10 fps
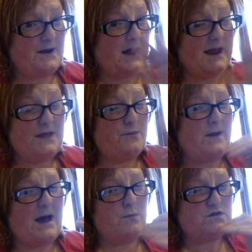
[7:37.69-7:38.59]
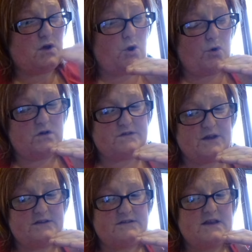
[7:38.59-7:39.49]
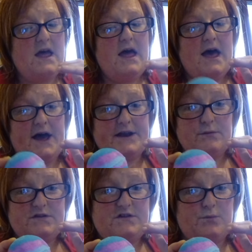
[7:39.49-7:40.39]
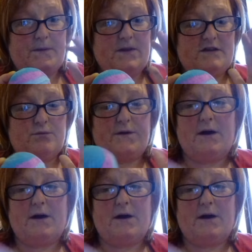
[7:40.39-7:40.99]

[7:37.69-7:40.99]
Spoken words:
And either way, I was closest. And it was to win this one.